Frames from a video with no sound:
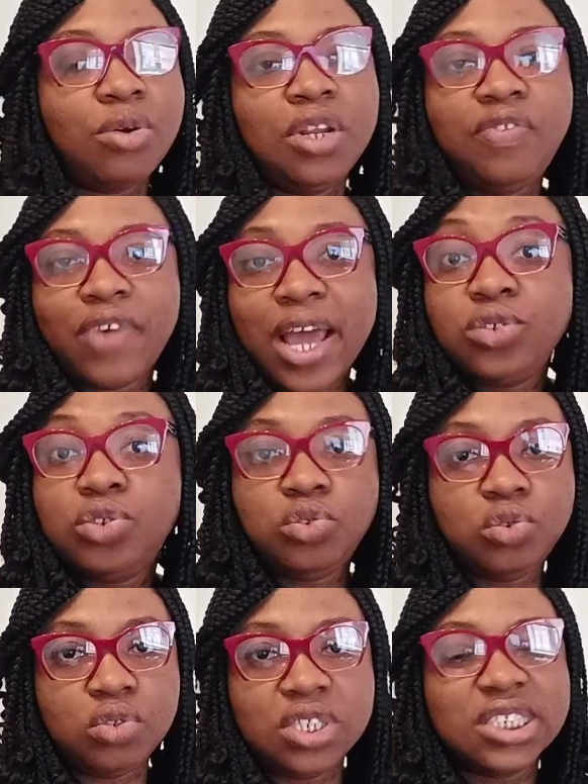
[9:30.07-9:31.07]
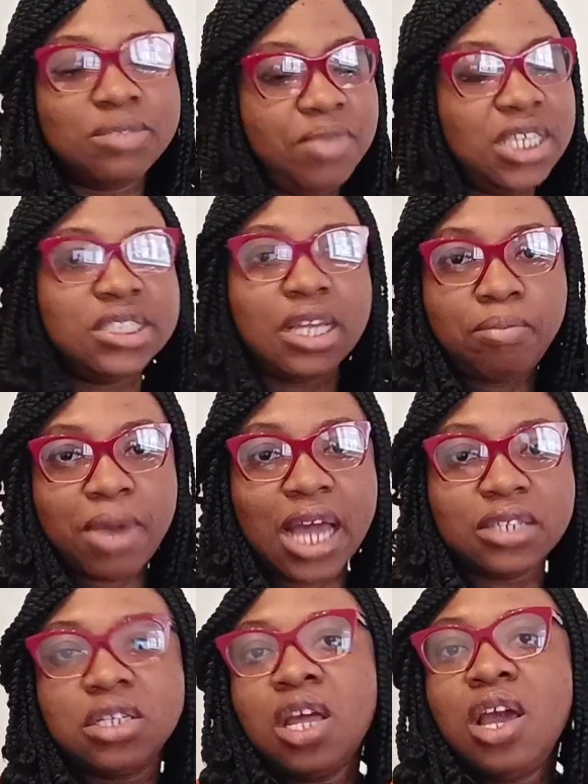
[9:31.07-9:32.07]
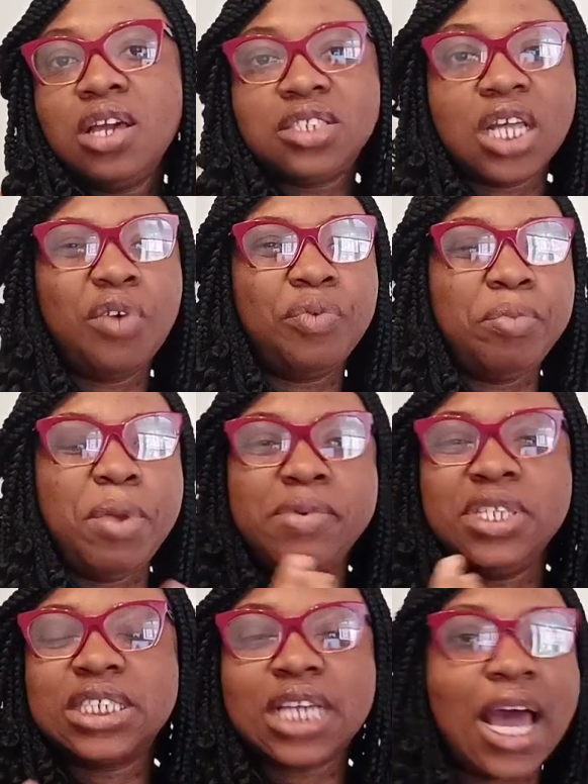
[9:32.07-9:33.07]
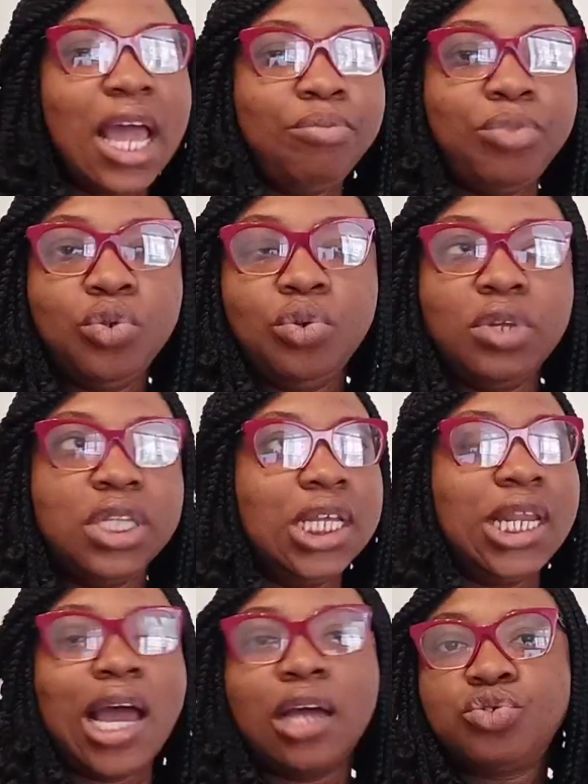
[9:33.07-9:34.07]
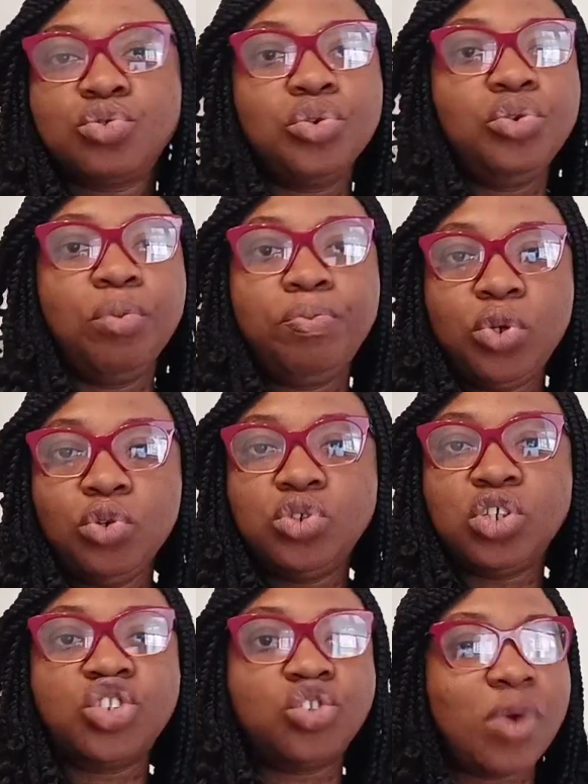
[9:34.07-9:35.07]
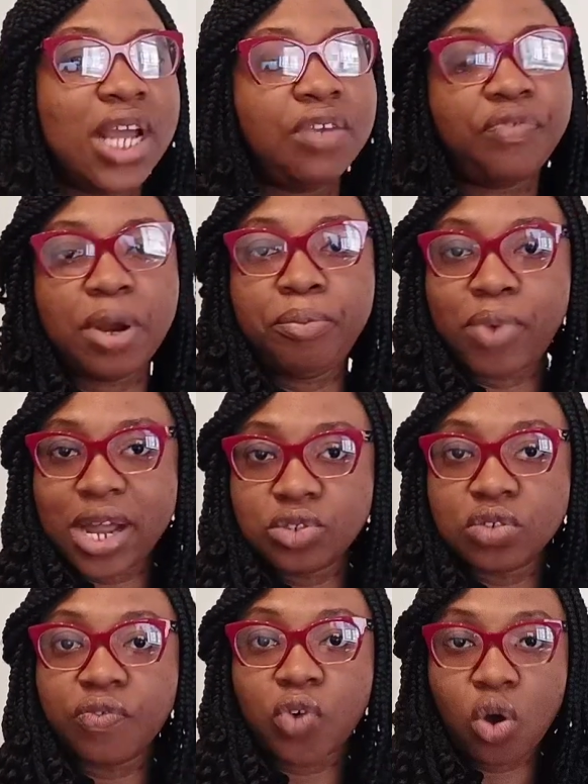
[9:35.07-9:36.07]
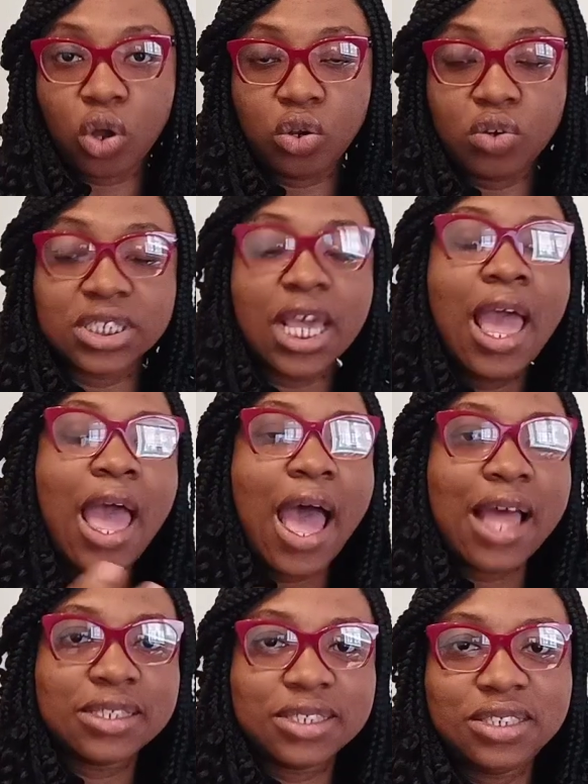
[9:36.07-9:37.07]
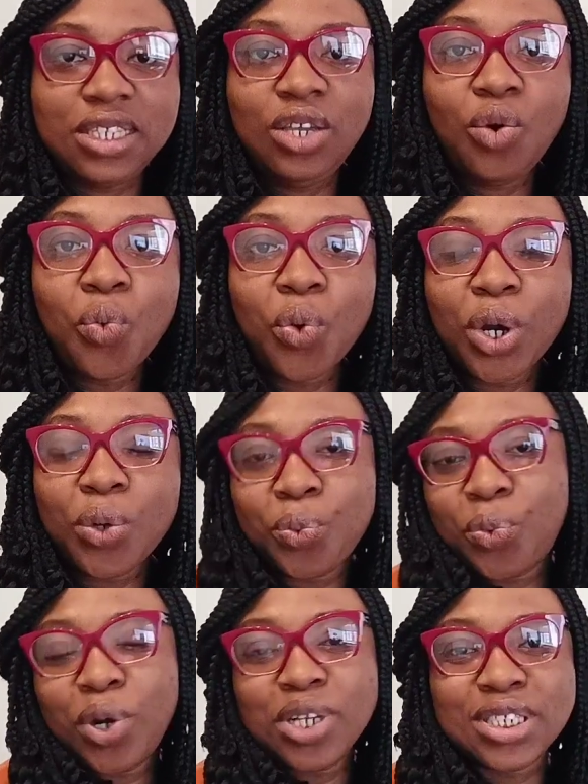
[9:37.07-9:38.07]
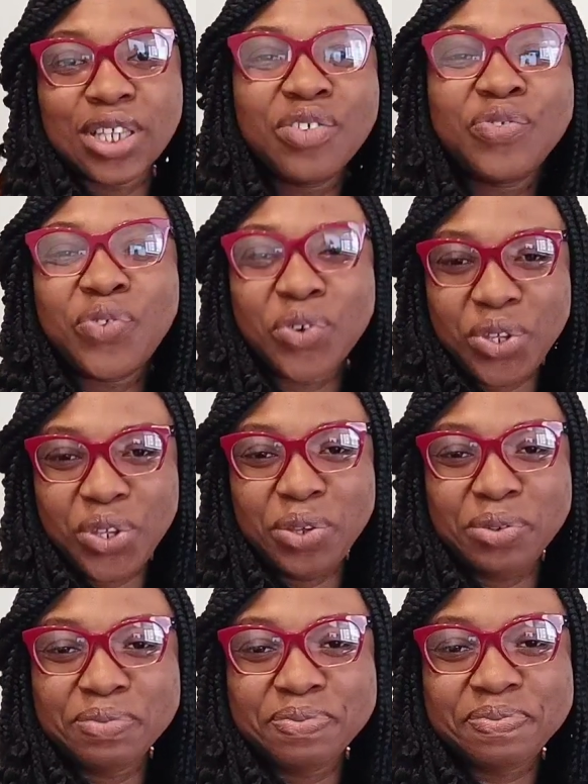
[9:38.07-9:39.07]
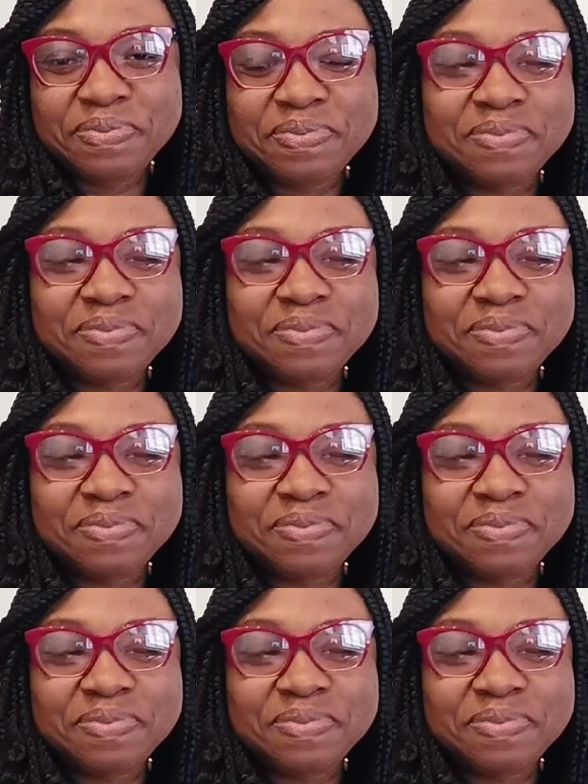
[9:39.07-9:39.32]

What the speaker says: I would advise you do this mix and match. Start off with maybe sky blue and then add royal blue. Just try different brands of colors and see what works for you.